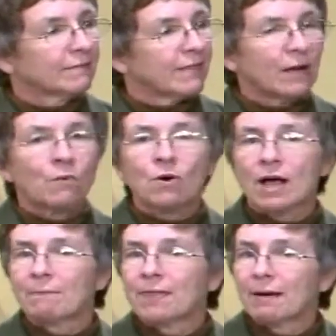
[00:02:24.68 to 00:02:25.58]
they woke
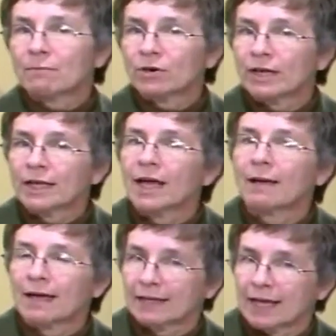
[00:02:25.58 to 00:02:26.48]
up that morning
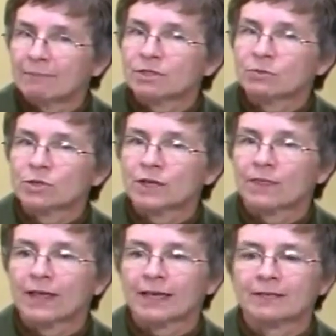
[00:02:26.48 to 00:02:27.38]
and came to work
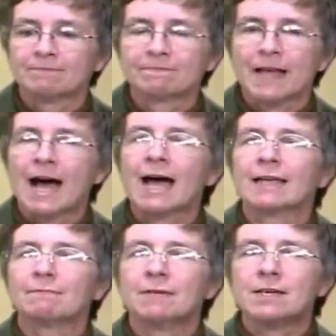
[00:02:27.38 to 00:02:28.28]
thinking, I
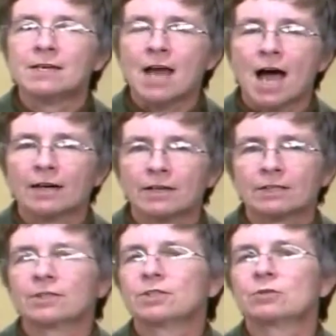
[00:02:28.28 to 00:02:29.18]
am not going
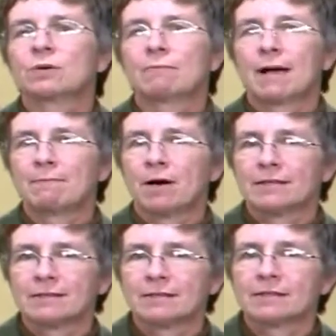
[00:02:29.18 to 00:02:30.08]
to do what my
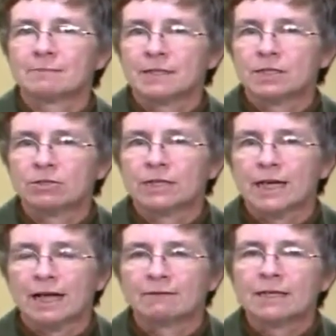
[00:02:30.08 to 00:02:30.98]
boss tells me to do
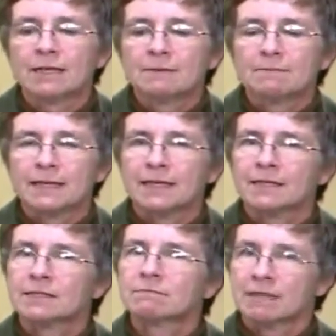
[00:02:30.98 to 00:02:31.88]
today
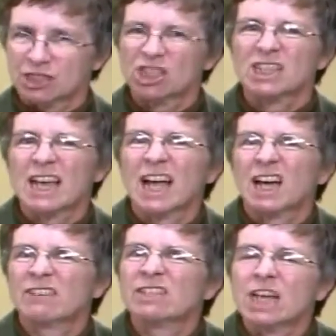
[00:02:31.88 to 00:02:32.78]
because it's just that
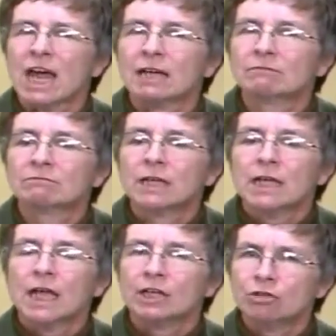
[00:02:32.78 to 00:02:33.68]
kind of a day.
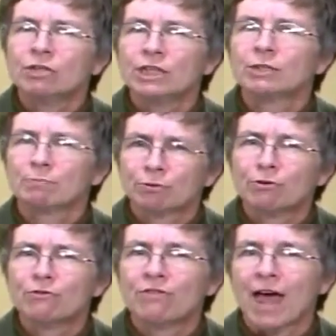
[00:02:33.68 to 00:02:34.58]
And you need to
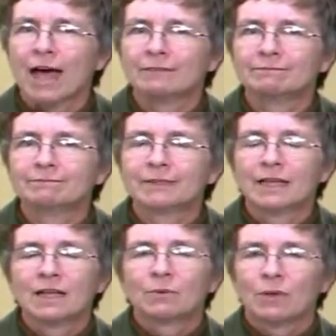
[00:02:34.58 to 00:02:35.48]
prove that.
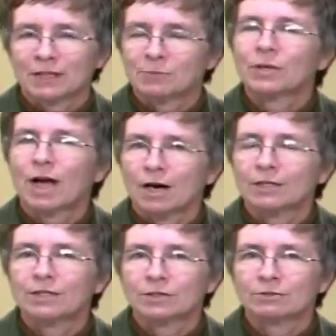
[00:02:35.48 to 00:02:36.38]
Well, that's pretty hard
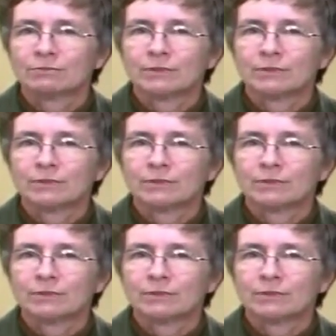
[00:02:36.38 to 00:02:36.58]
to do.